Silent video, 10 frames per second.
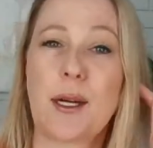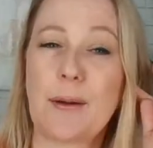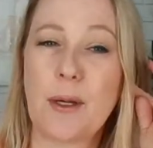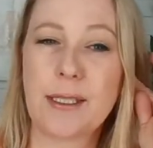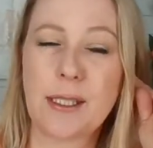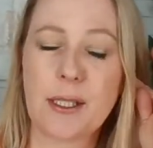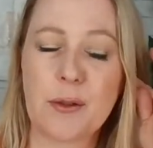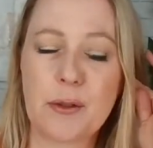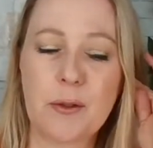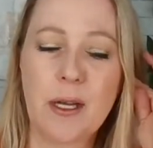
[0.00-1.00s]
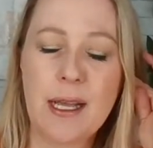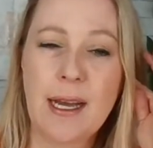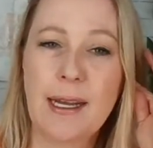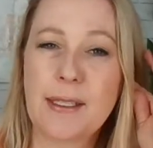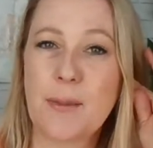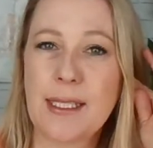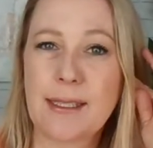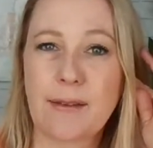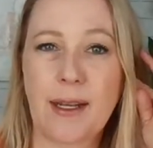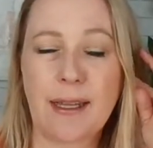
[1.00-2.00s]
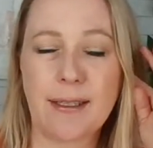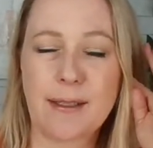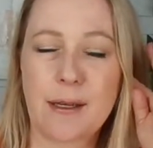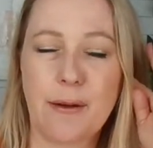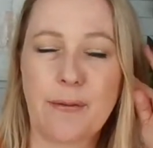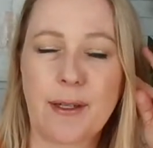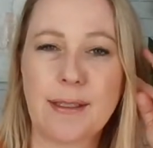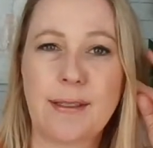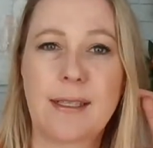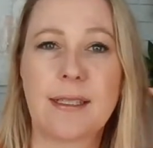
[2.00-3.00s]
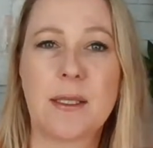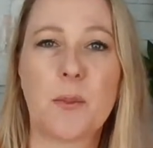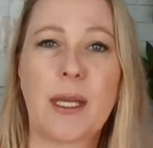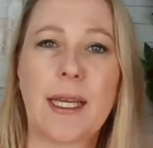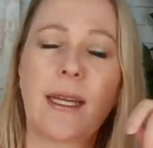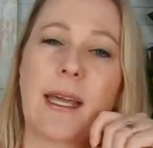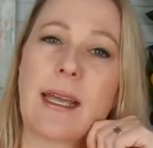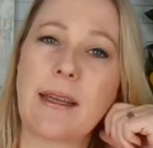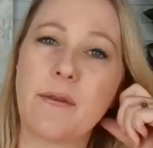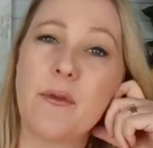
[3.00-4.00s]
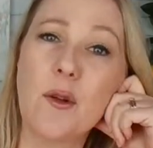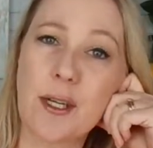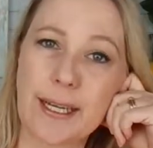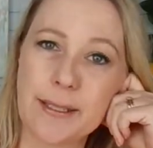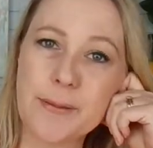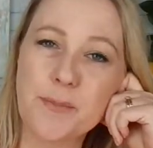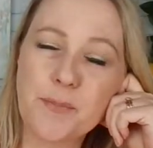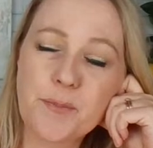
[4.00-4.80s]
I went to a domestic violence conference to speak in Florida.